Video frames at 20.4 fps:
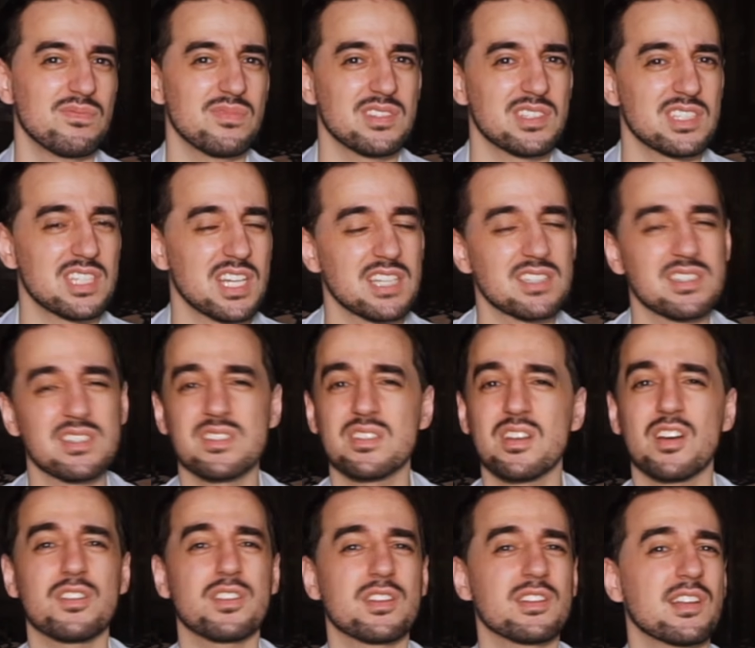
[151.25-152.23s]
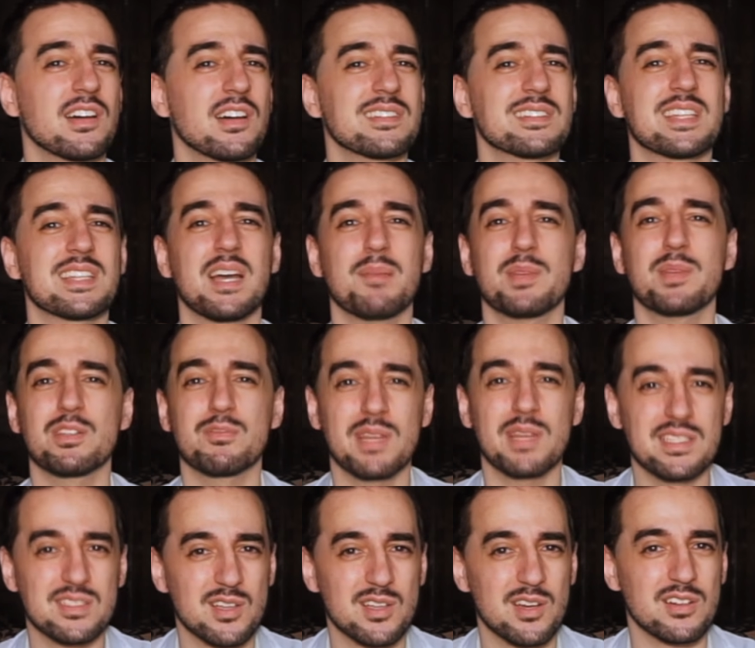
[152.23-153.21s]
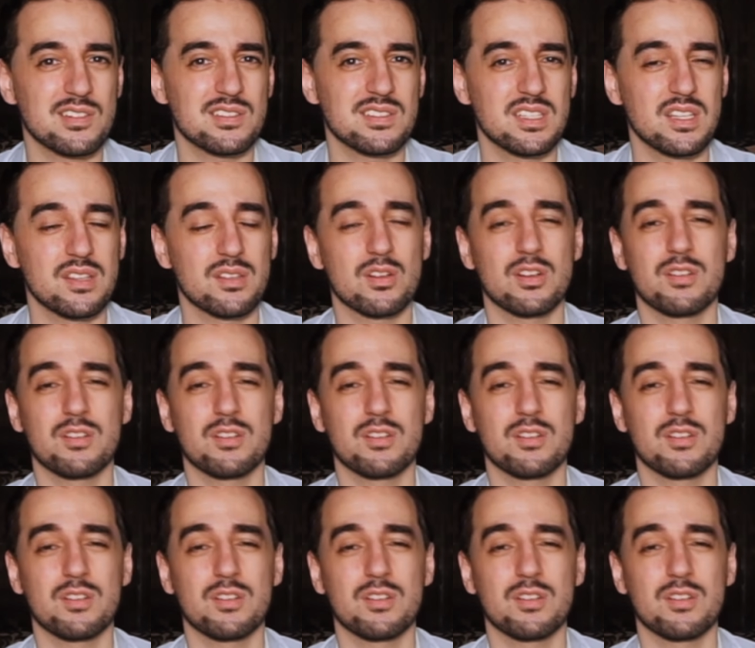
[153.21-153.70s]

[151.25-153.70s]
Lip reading: Chances are they're not timing race cars either,